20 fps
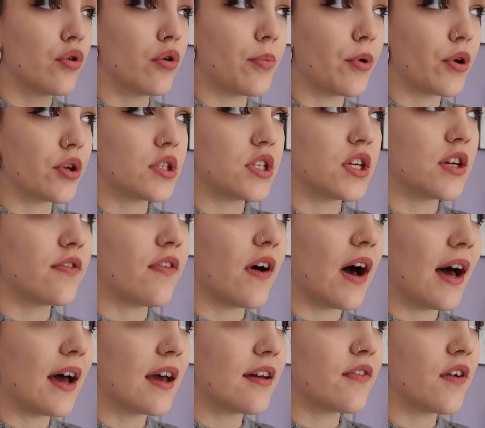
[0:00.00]

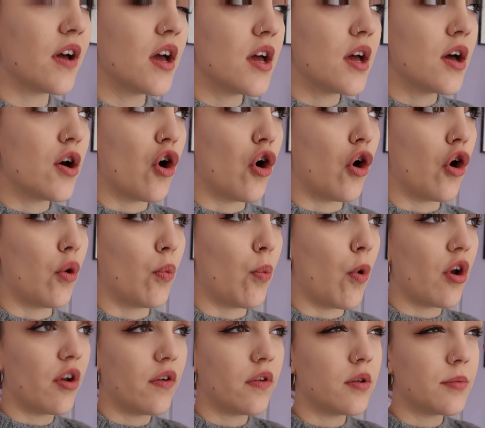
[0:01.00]
0.25, or
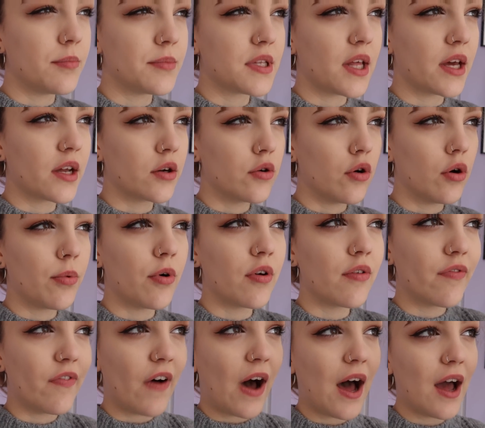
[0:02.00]
one of them's like
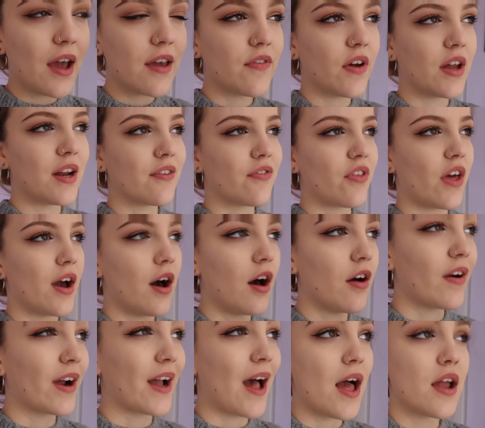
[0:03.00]
0.5, and if they
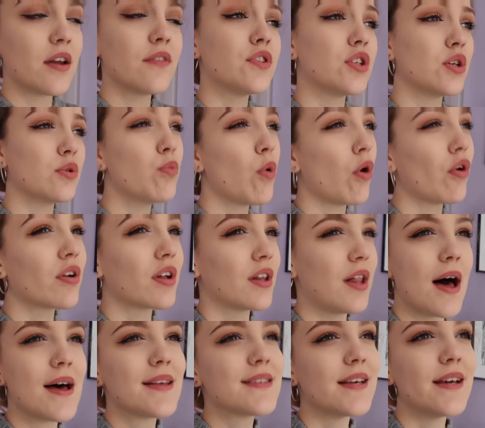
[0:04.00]
are, I kind of do want
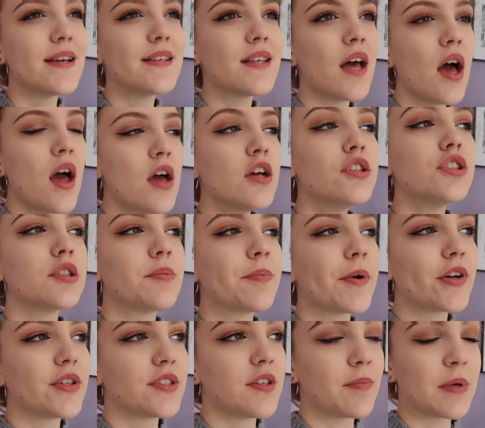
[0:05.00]
glasses, just
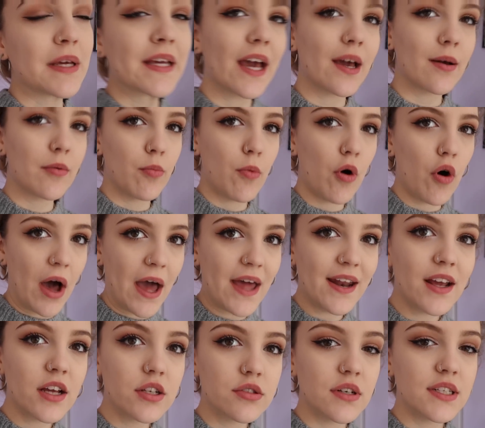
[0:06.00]
because I've been getting more
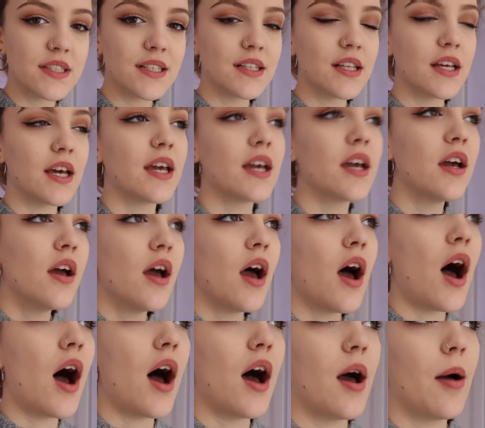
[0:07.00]
headaches recently,
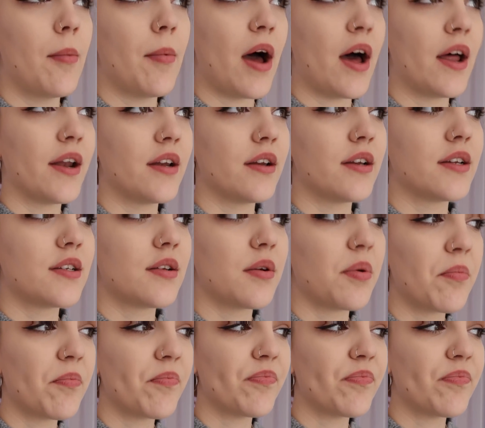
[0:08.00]
and